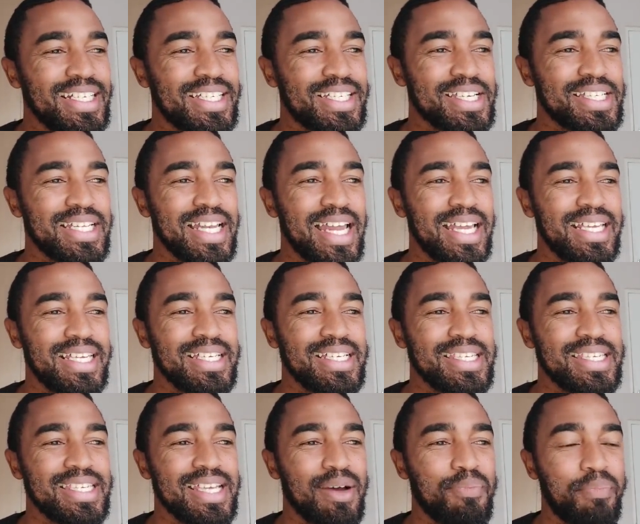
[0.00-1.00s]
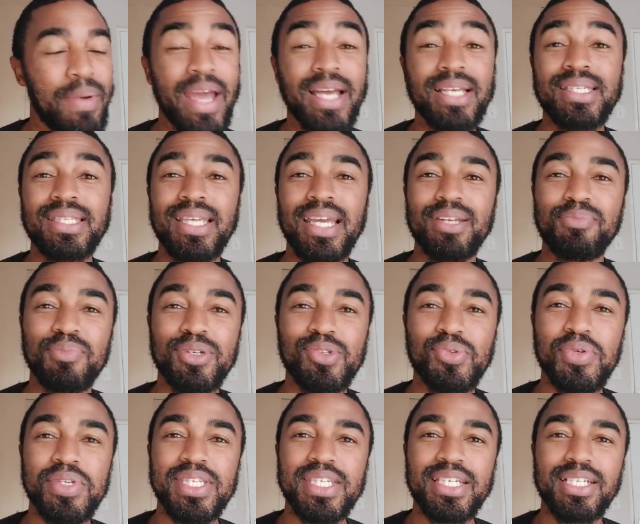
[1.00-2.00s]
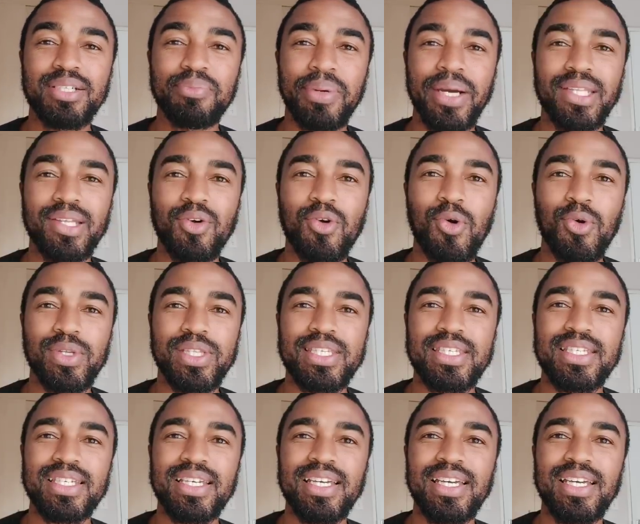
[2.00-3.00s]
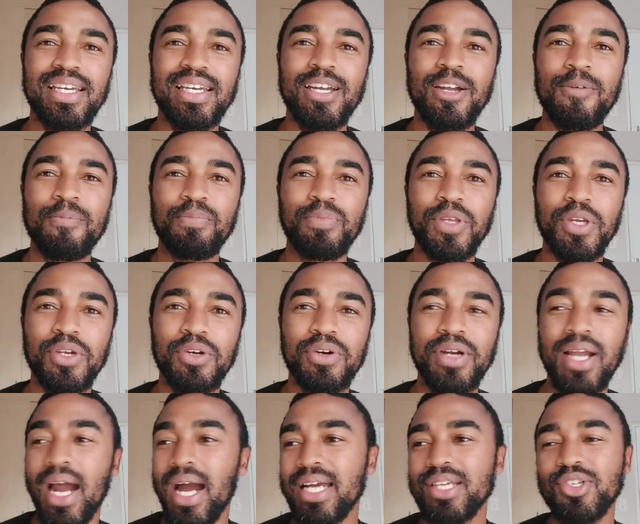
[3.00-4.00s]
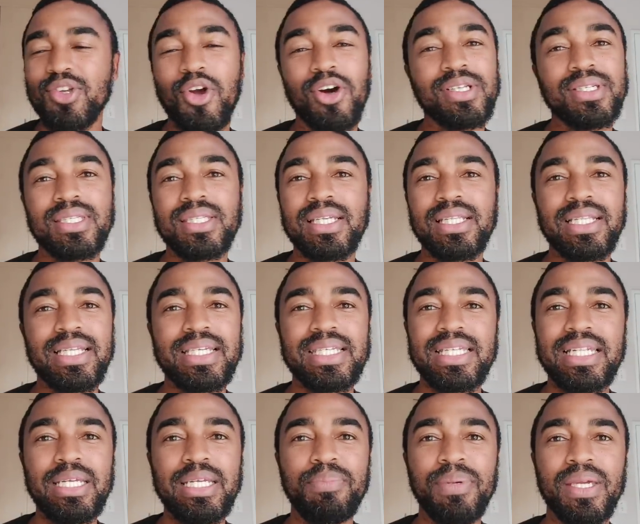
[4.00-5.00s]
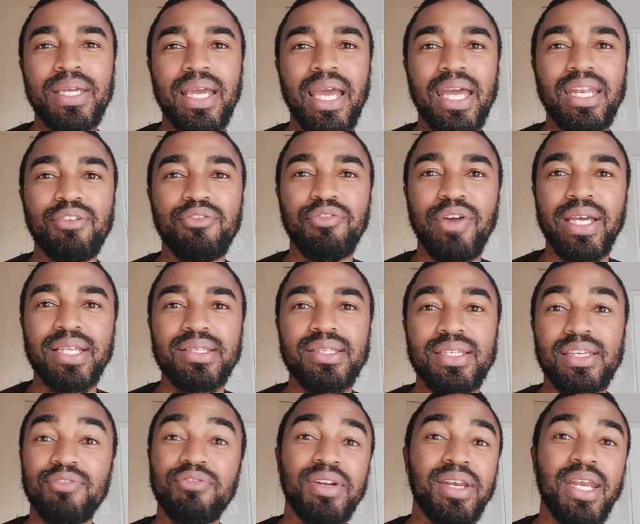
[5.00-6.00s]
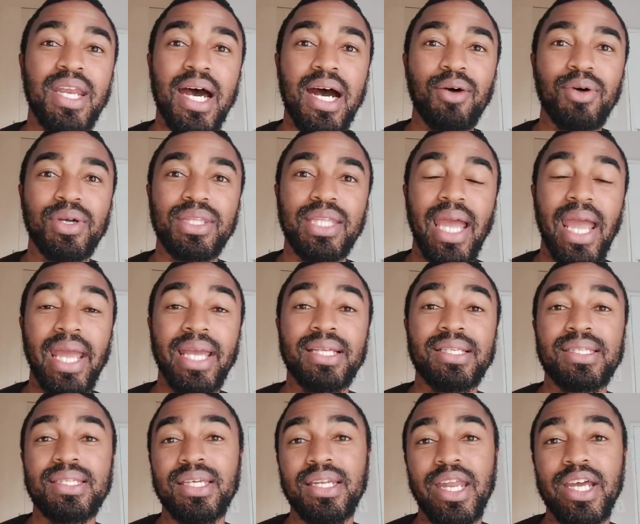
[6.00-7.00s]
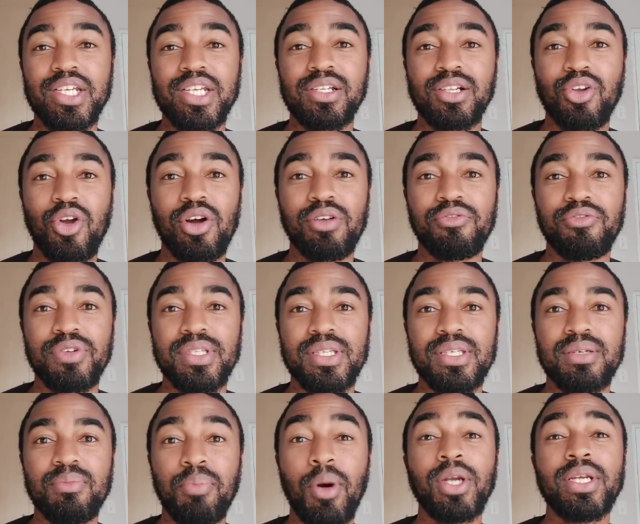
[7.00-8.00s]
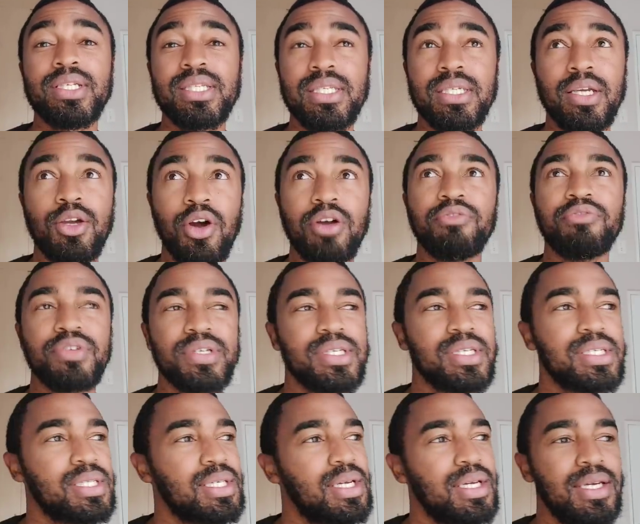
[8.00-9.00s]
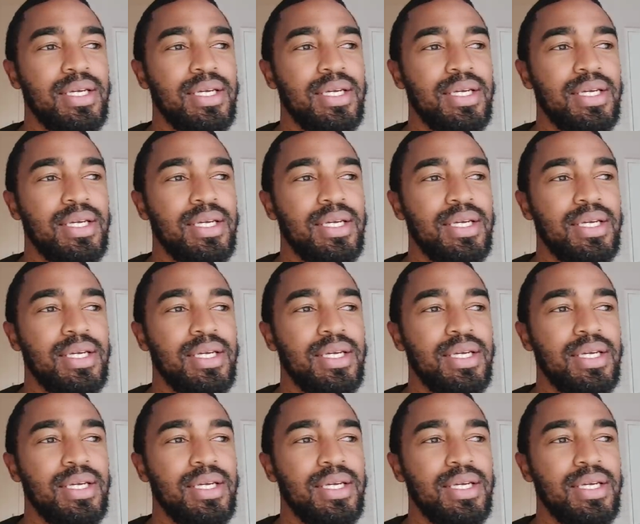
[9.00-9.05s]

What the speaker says: Just like his bank statements were sealed by the courts. You know, guys constantly sleeping at events, even now at the ANC National Conference, policy conference.